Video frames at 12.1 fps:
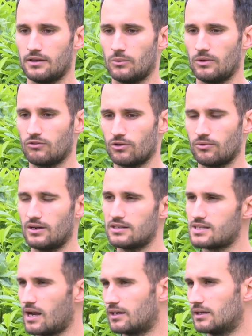I think we've got a really
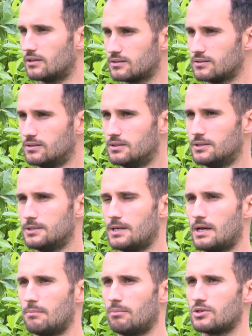talented
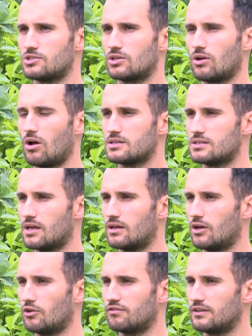bunch of guys that
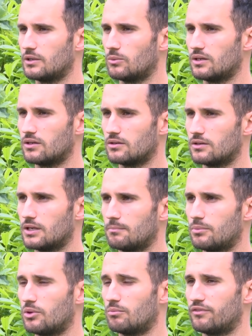hopefully we
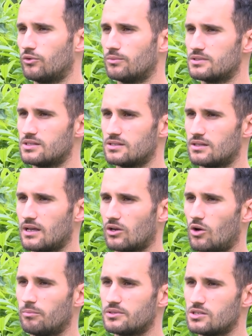can put in performances in that
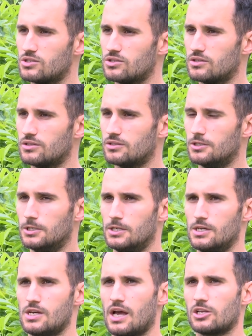competition
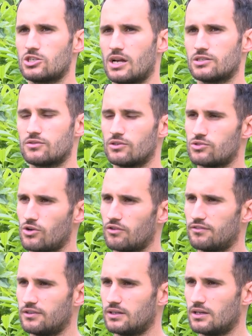and challenge for a
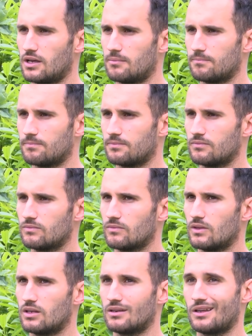trophy at
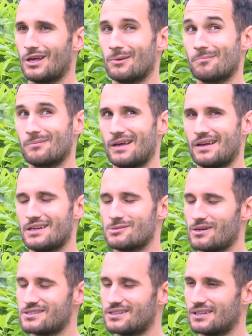
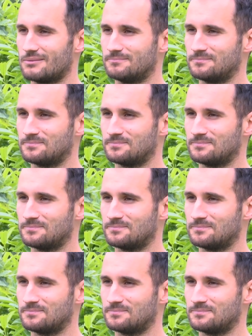Edgbaston again.